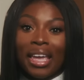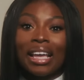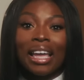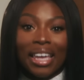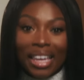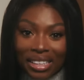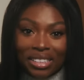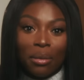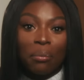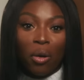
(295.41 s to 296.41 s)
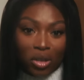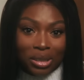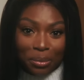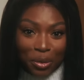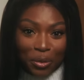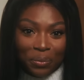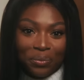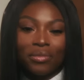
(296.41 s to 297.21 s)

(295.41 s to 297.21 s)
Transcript: it is possible.